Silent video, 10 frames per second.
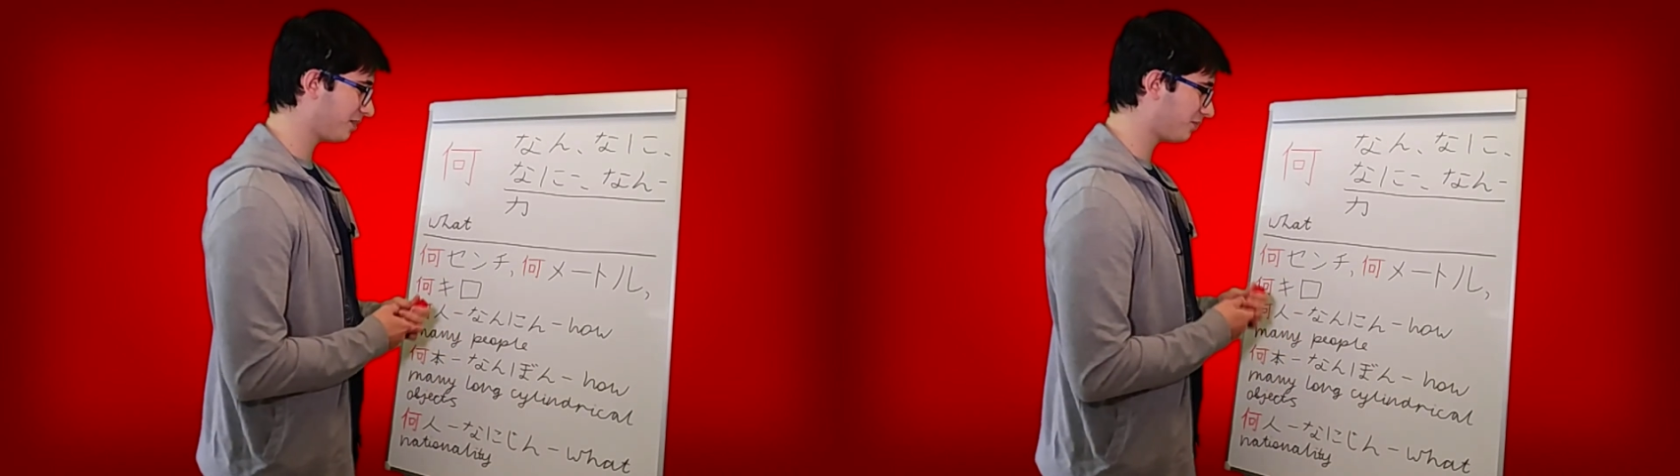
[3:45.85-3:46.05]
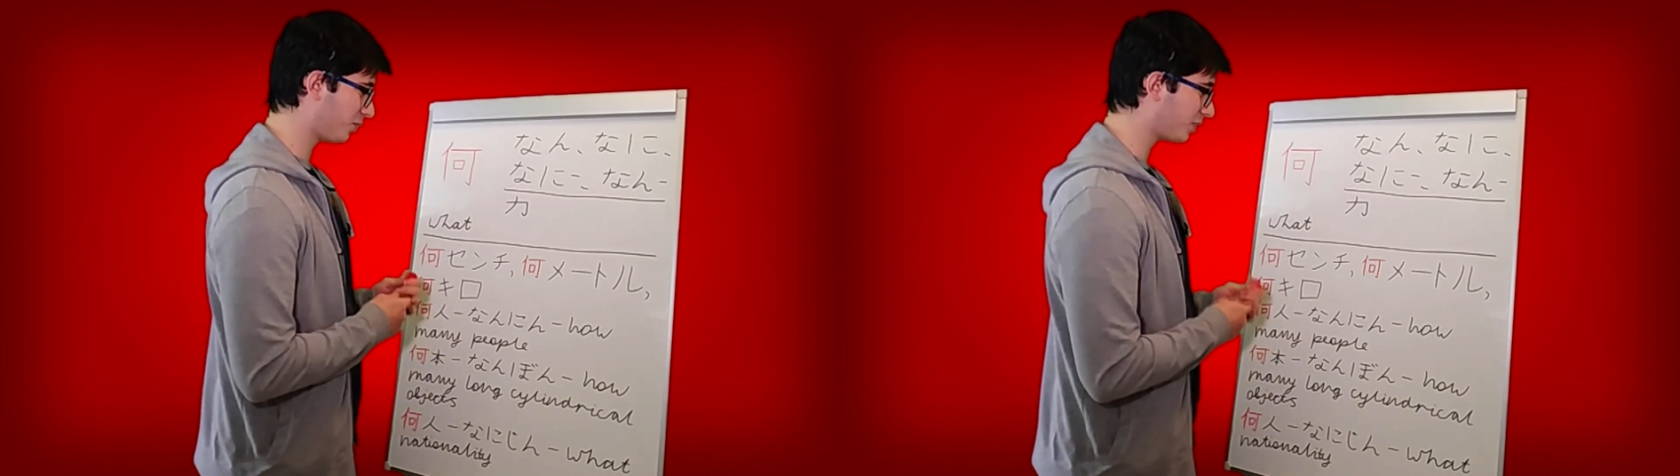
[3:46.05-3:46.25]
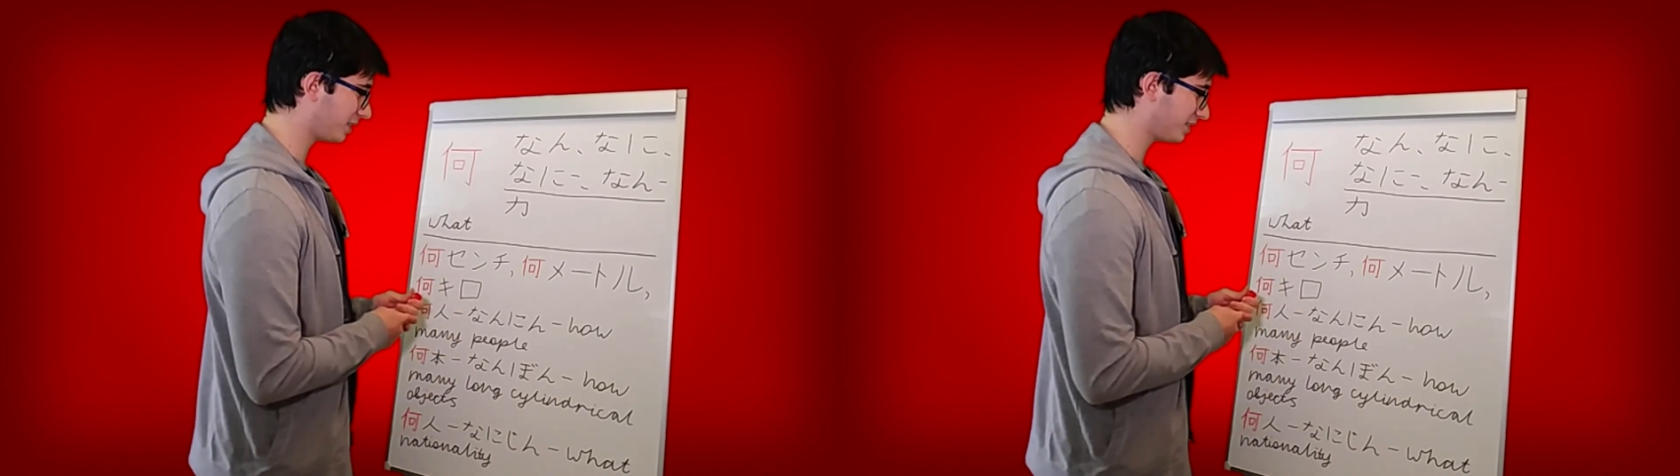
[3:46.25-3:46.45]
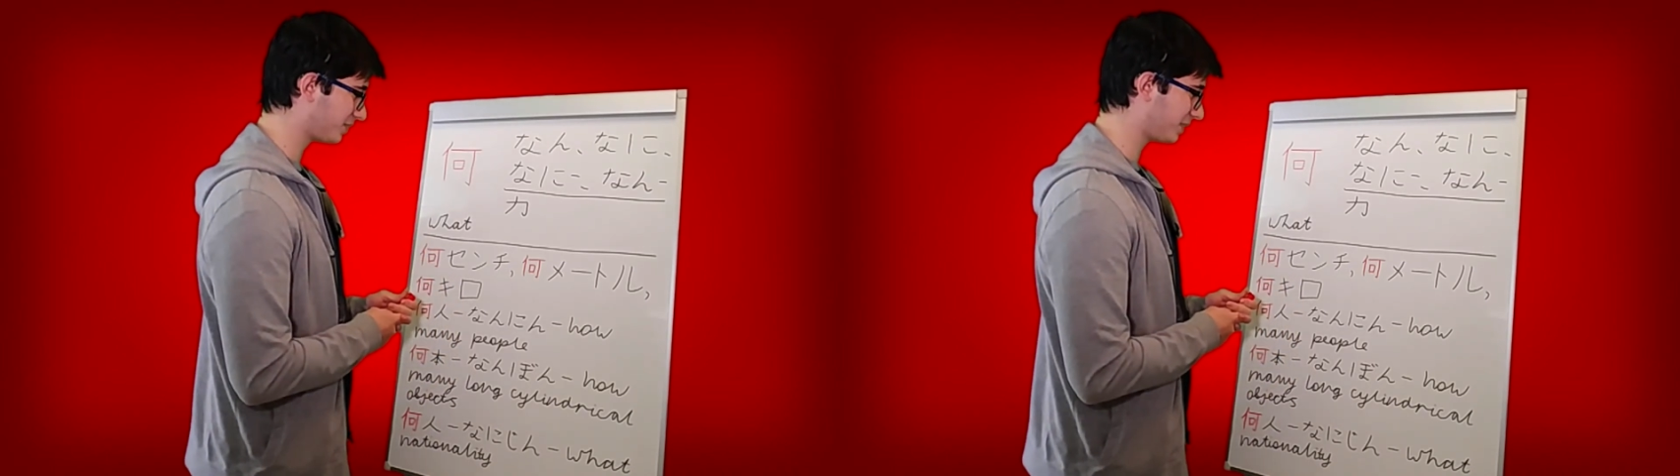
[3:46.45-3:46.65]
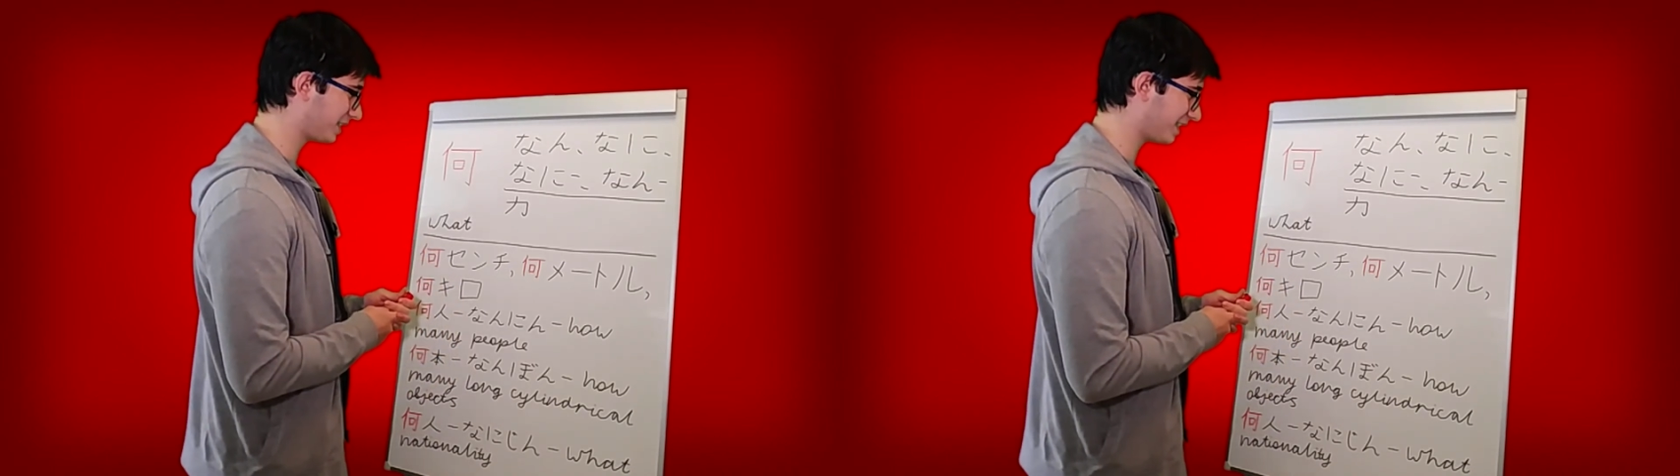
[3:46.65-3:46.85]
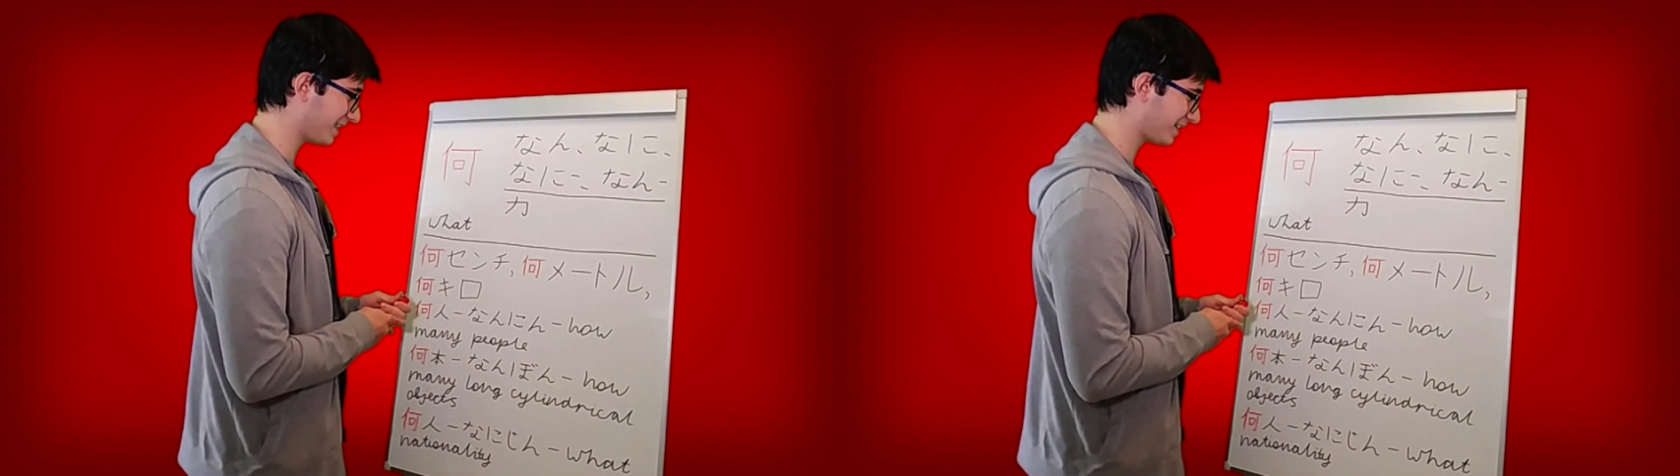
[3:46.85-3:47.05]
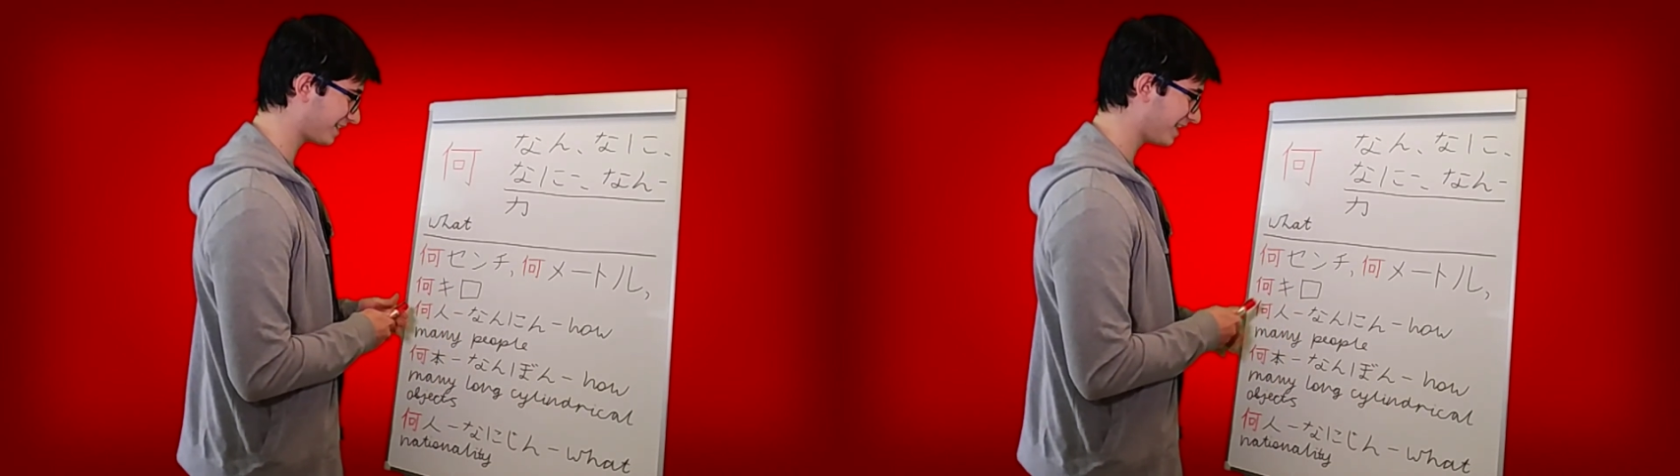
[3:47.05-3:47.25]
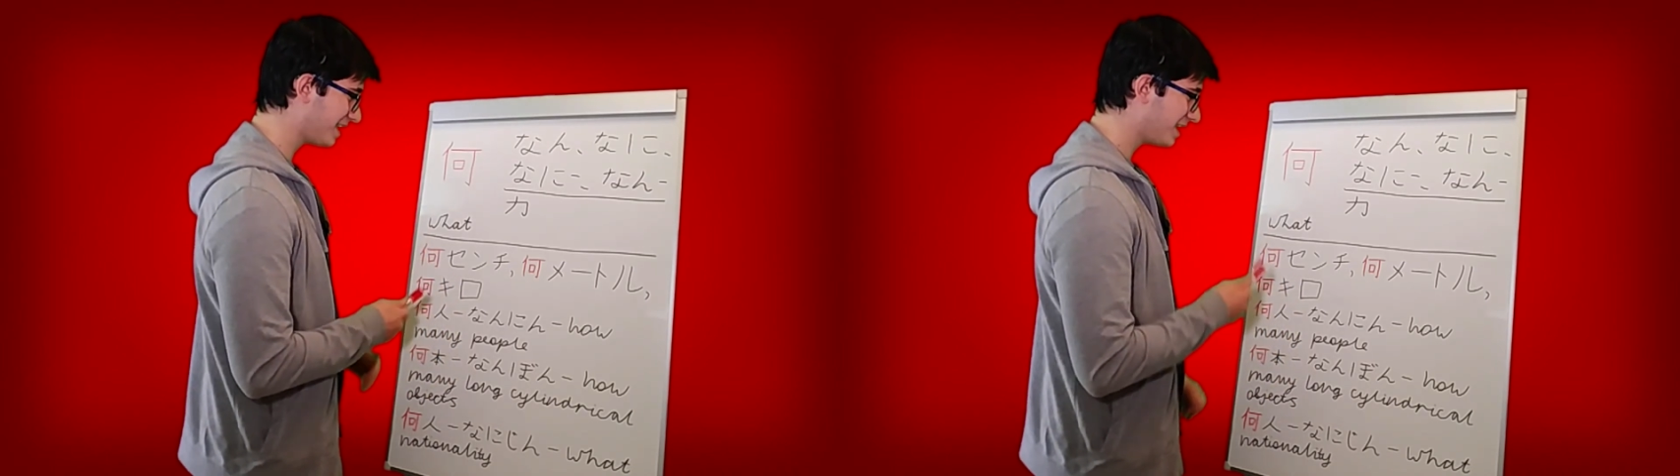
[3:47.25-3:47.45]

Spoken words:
important because